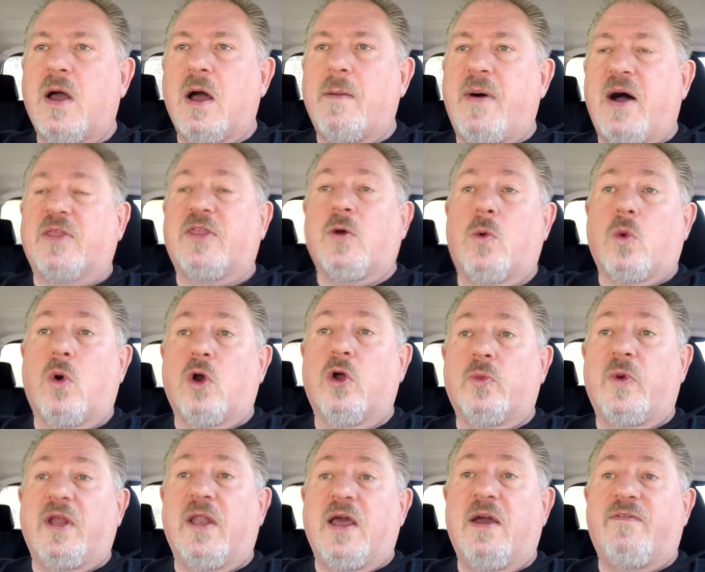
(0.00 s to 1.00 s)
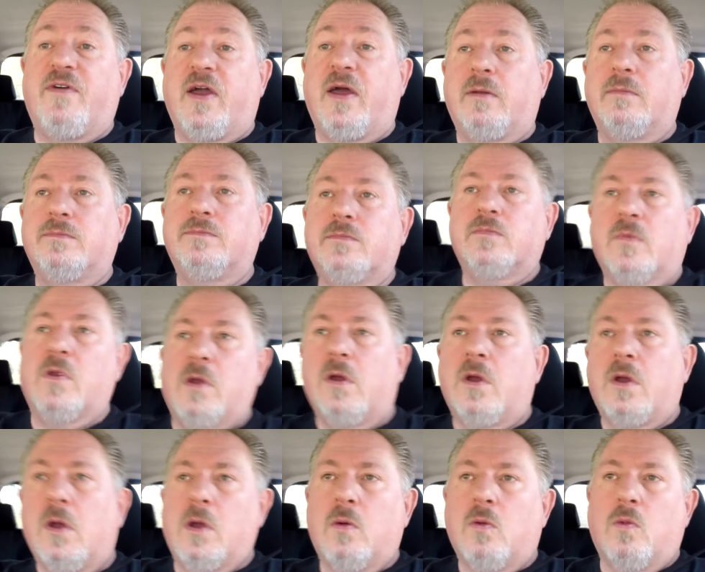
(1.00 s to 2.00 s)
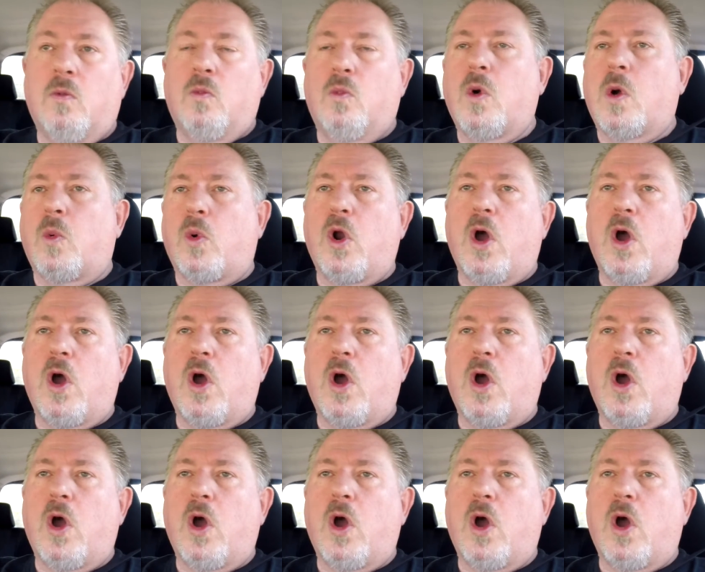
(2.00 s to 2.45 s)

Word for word: about the world we live in, where